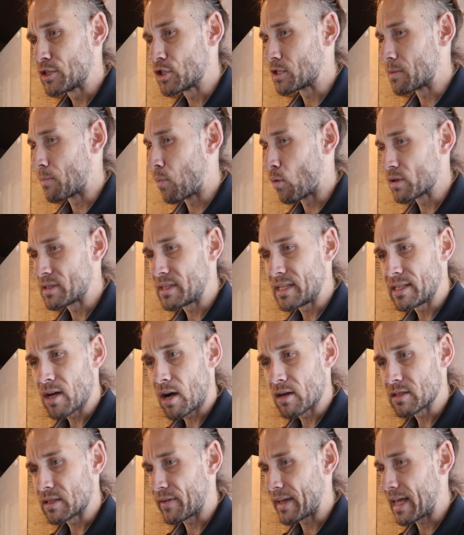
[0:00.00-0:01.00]
just supports
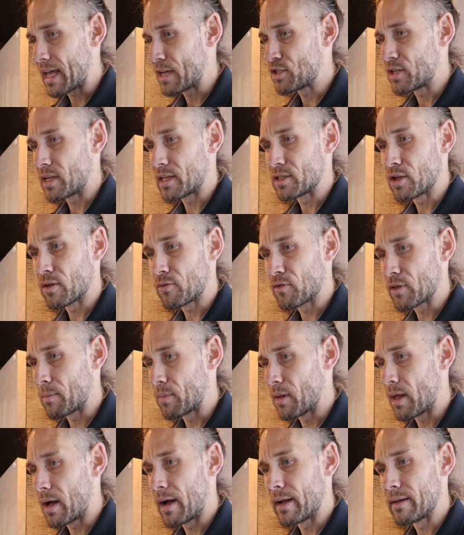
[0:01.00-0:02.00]
detoxification. It's good for the
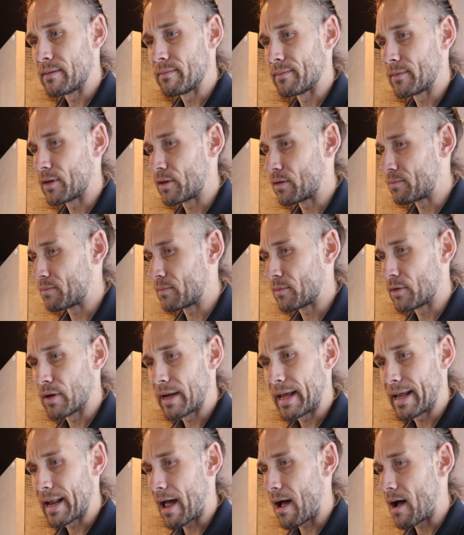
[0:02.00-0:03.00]
blood,
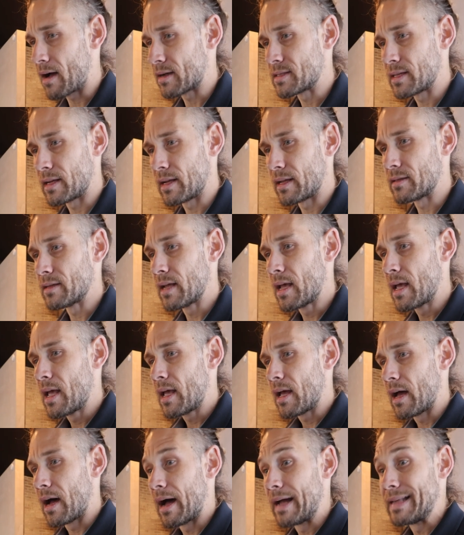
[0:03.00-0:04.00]
good antioxidant,
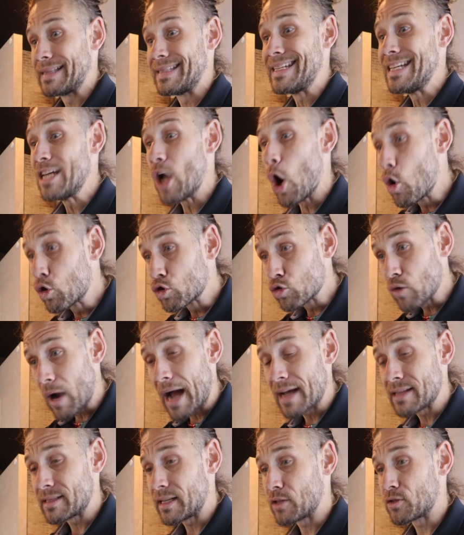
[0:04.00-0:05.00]

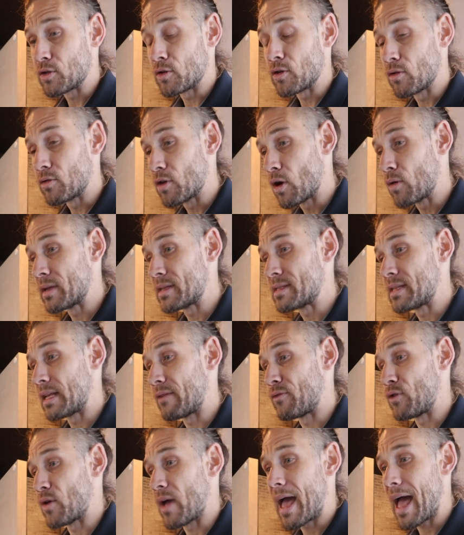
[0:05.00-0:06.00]
deodorizing. So you'll notice that
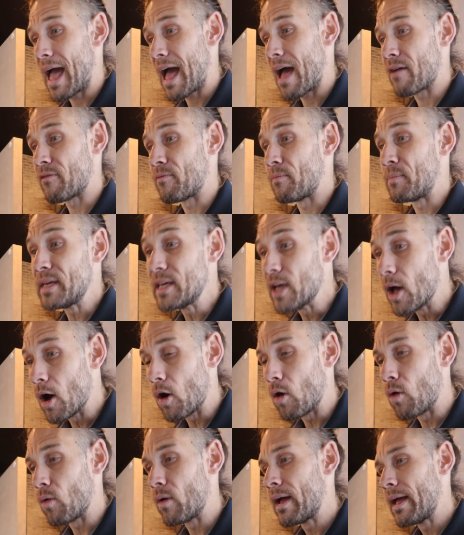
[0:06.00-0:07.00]
if you have
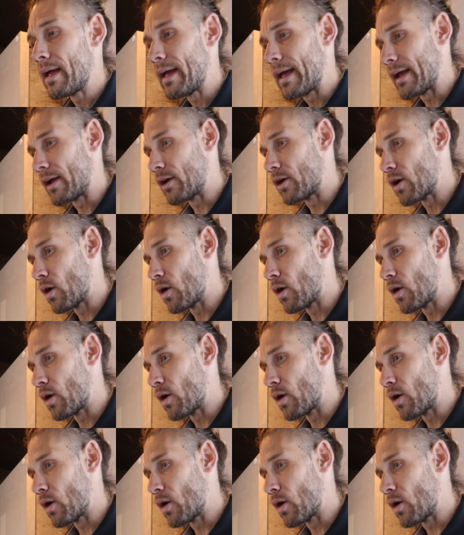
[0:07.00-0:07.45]
BO, it